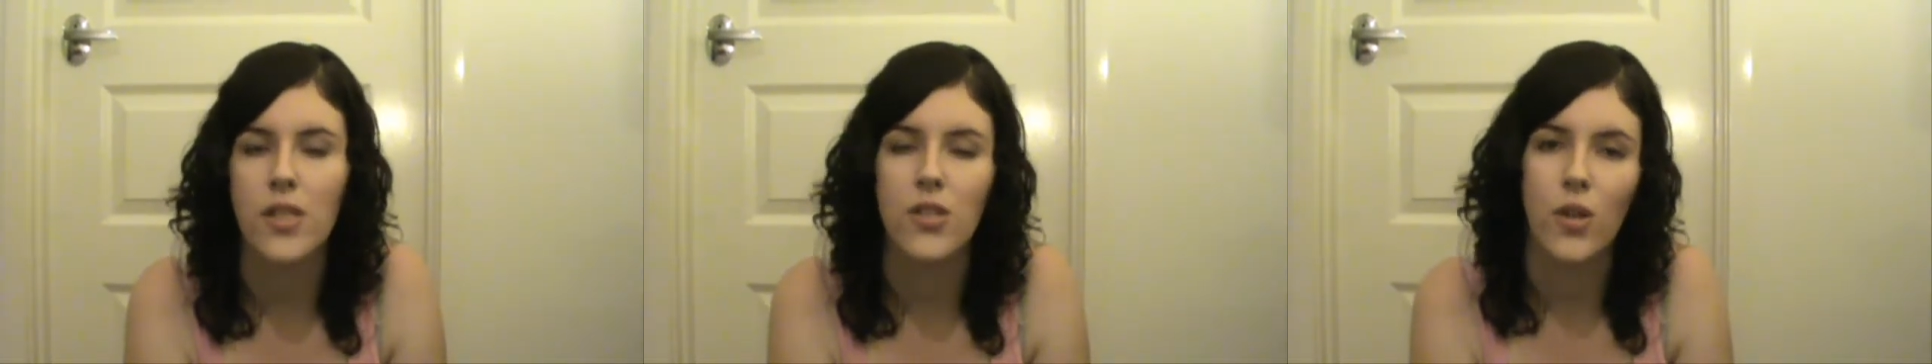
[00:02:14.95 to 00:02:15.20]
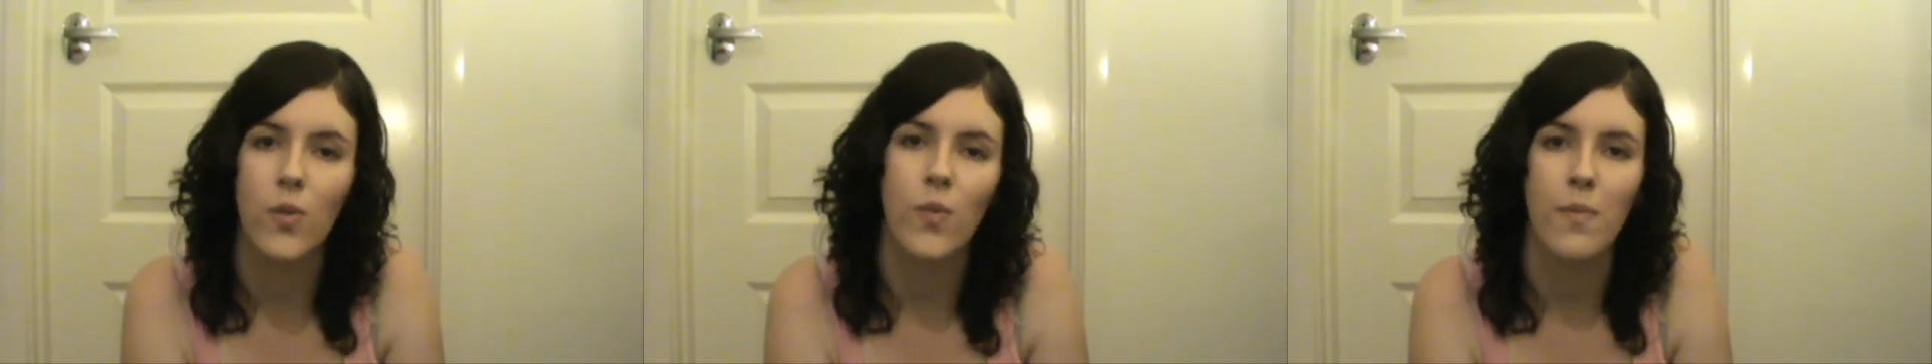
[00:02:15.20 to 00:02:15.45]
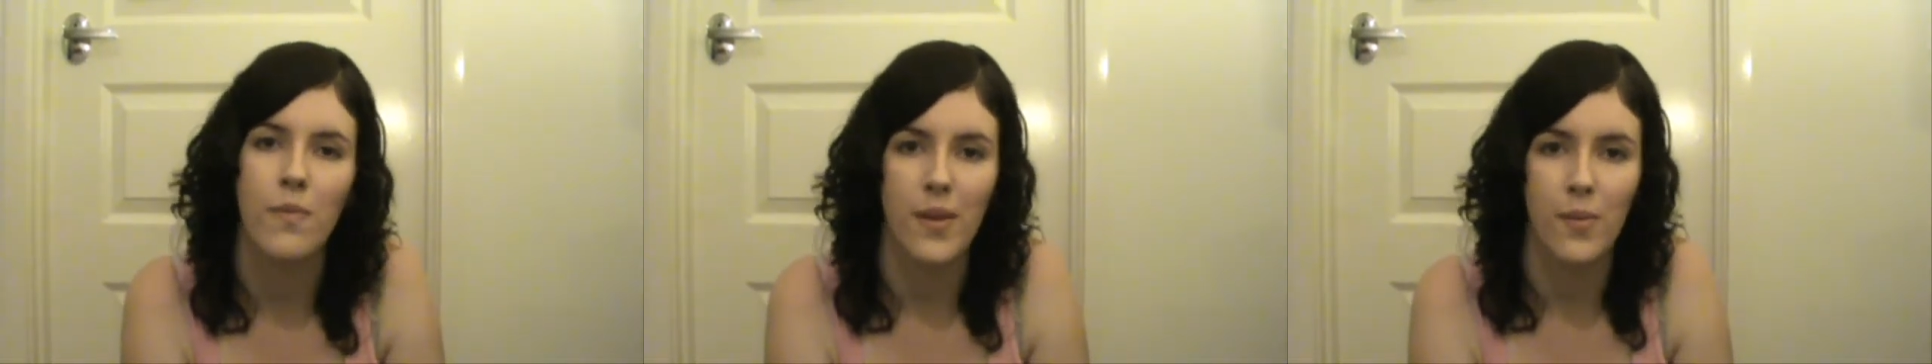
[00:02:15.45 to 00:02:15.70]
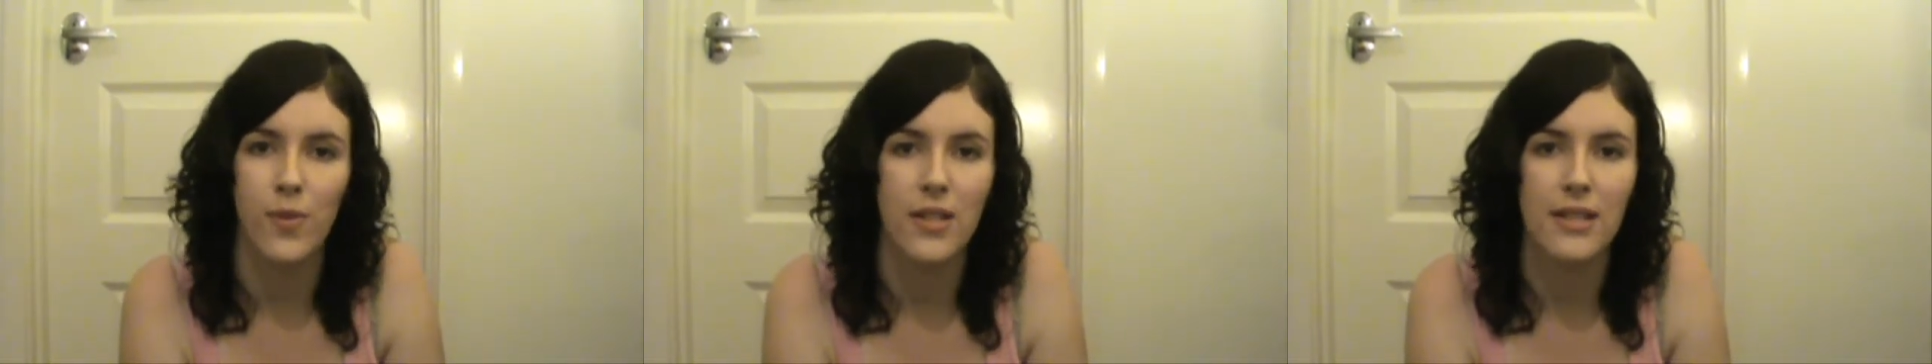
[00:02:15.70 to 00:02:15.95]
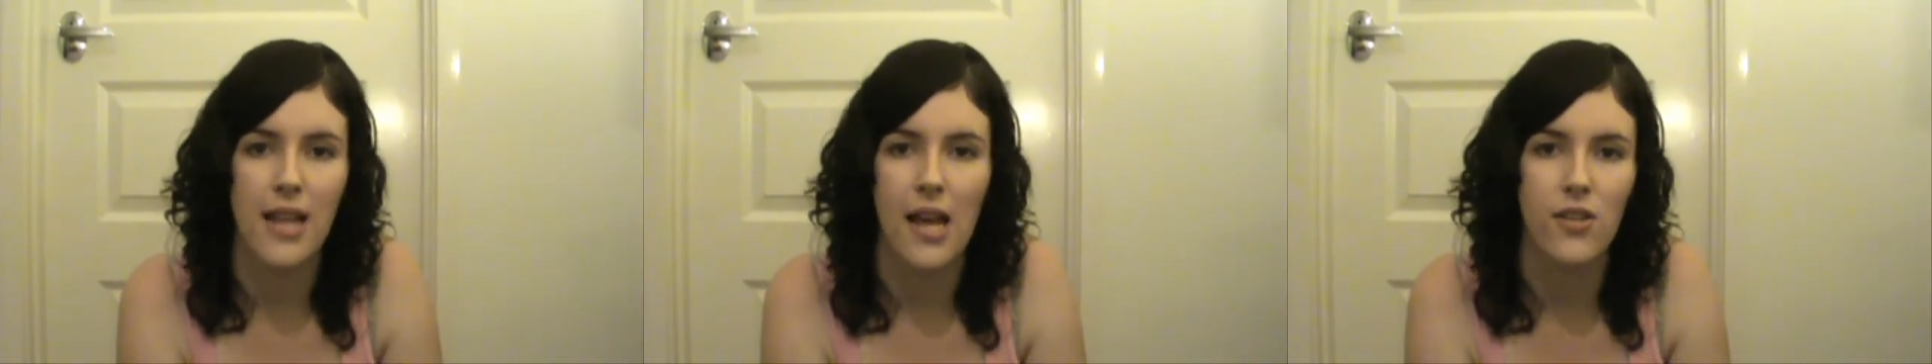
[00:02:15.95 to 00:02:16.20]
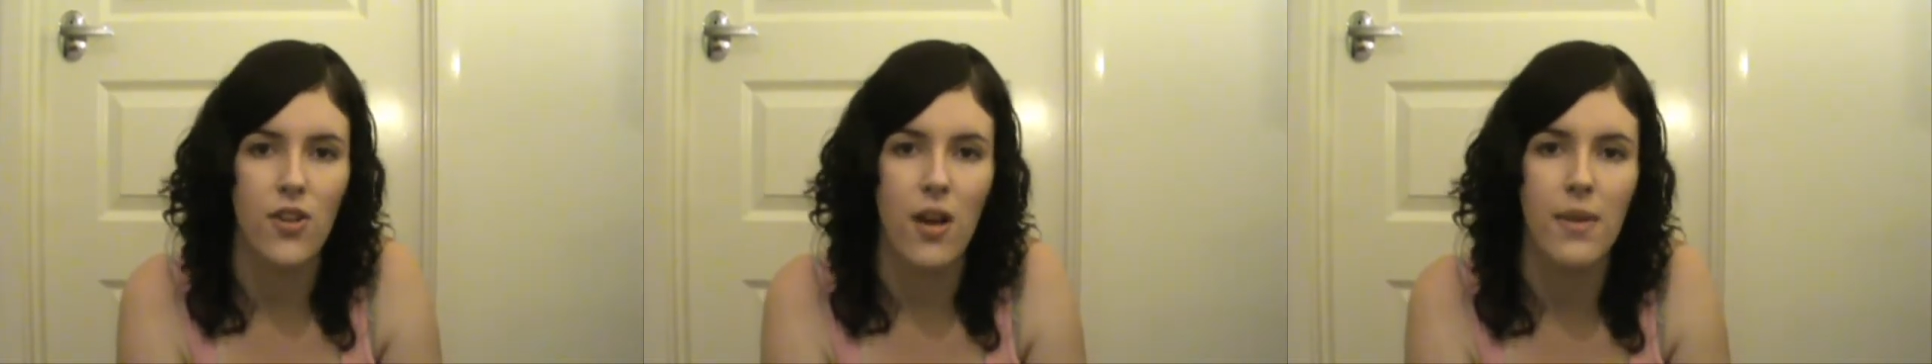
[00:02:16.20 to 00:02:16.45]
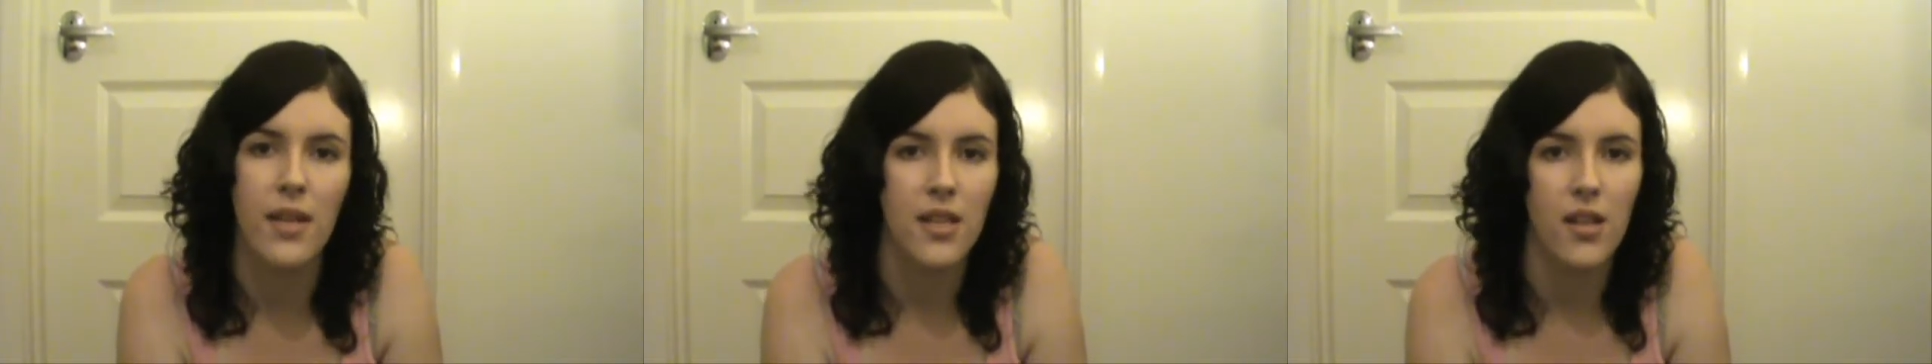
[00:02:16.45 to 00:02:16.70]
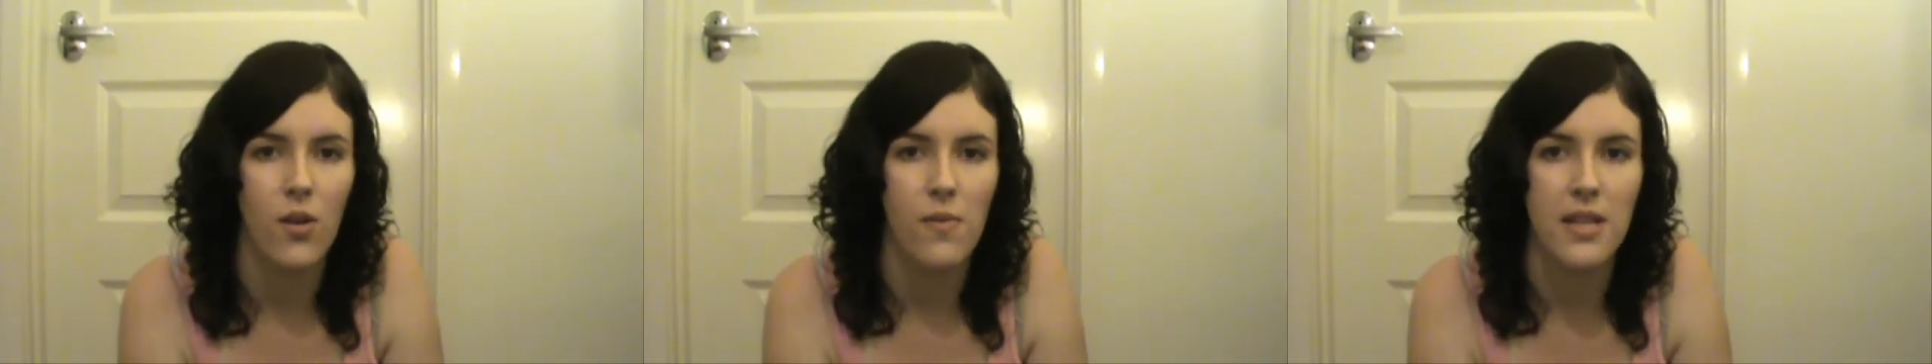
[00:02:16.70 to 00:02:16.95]
we don't want people to start drama
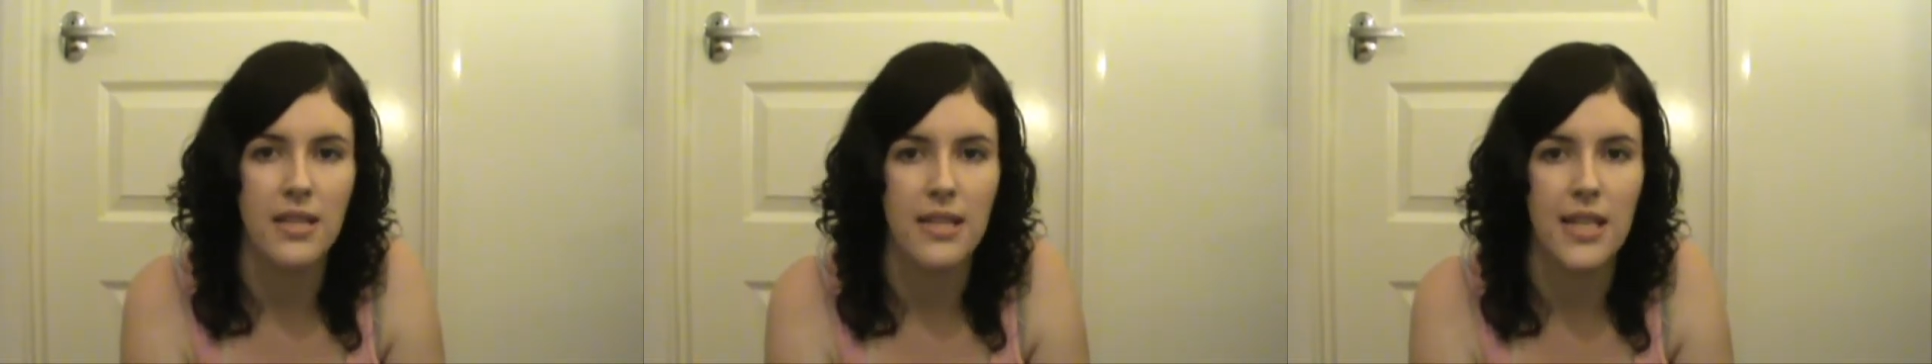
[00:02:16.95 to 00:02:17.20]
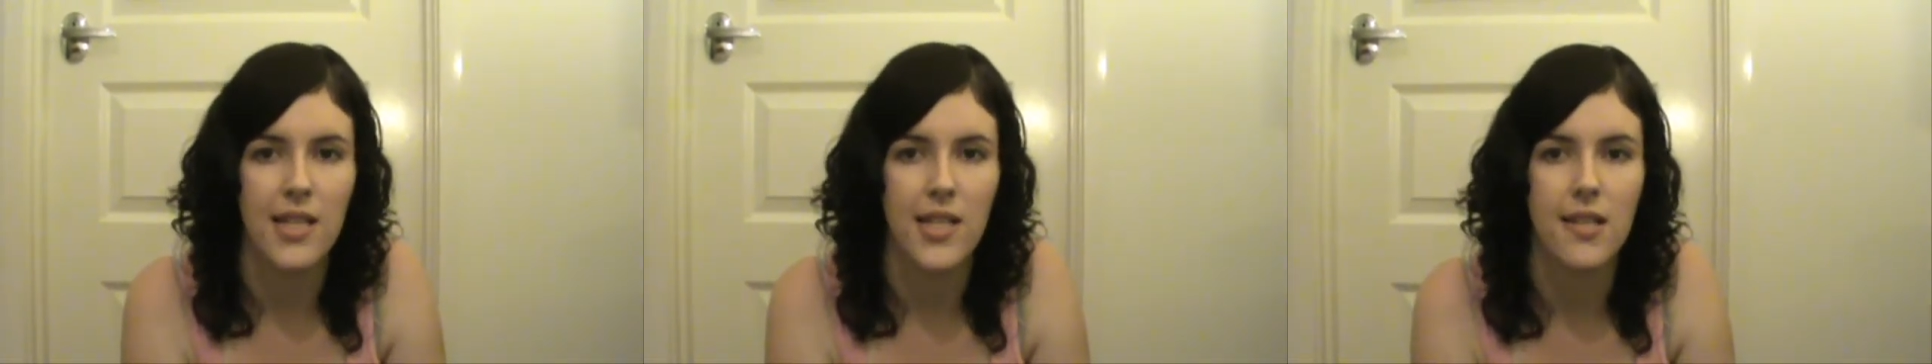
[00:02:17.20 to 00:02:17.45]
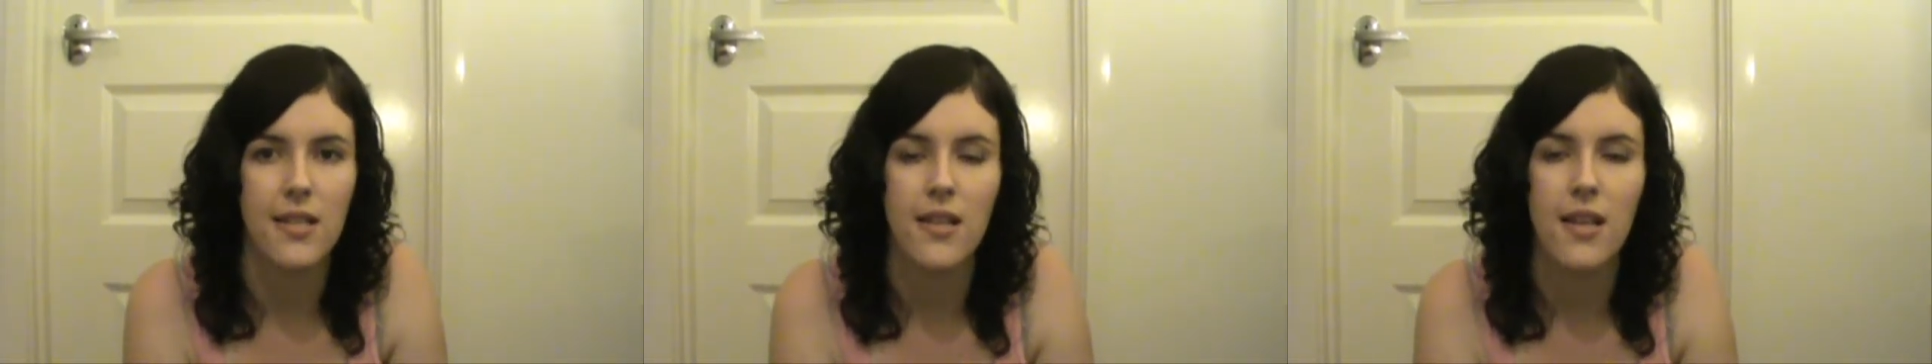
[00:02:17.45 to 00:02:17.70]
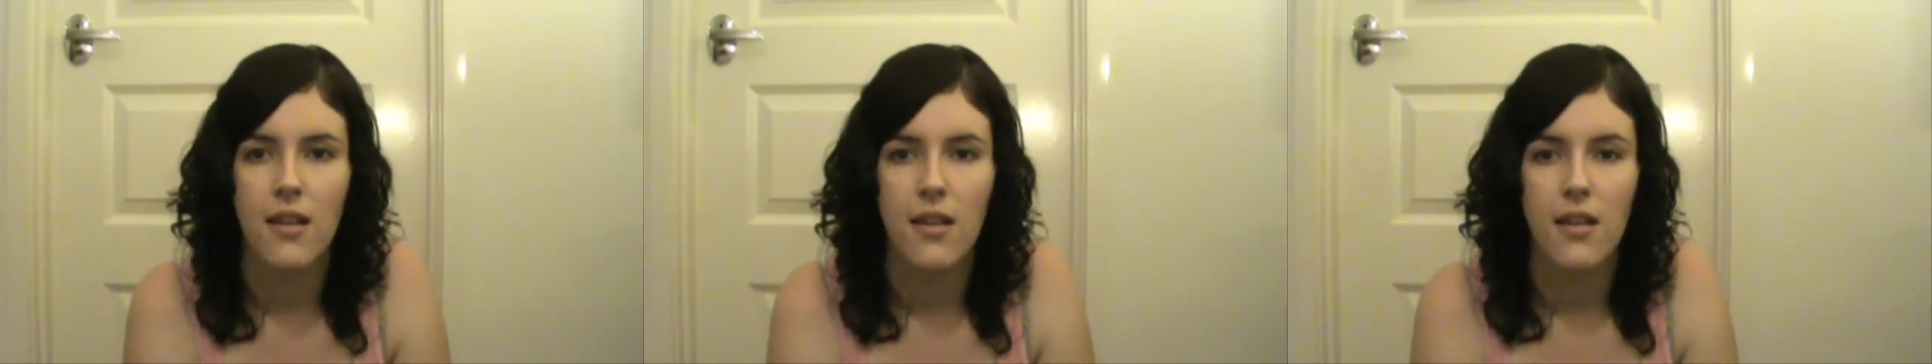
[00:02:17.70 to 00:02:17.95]
in the comment sections.